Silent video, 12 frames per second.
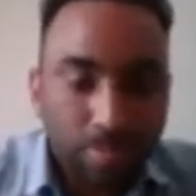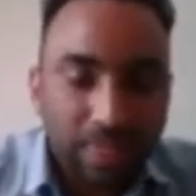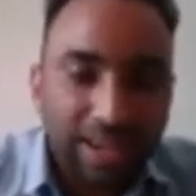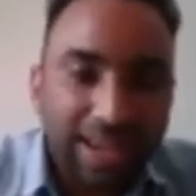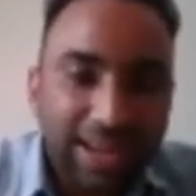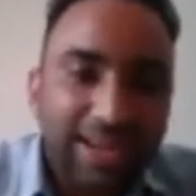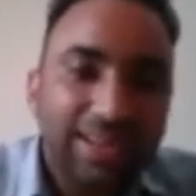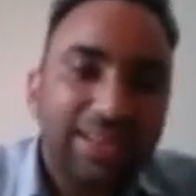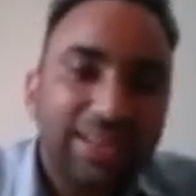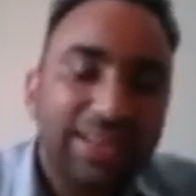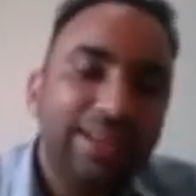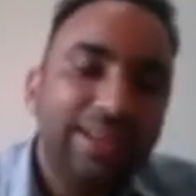And
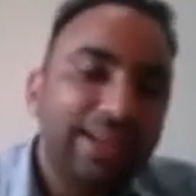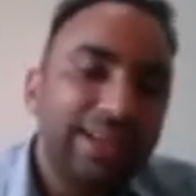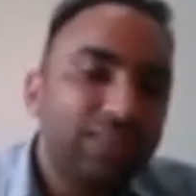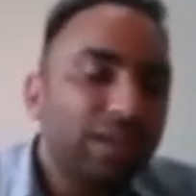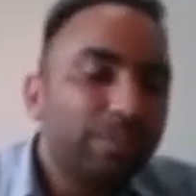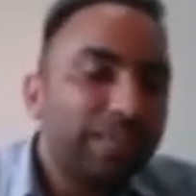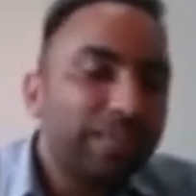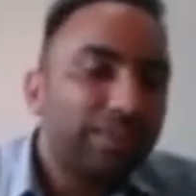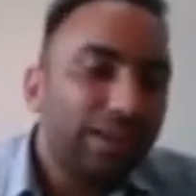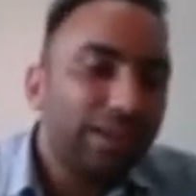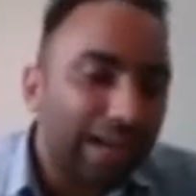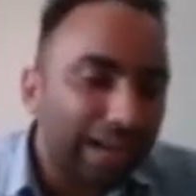in traditional method,
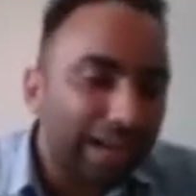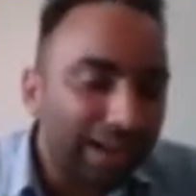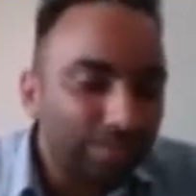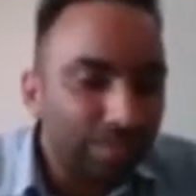I have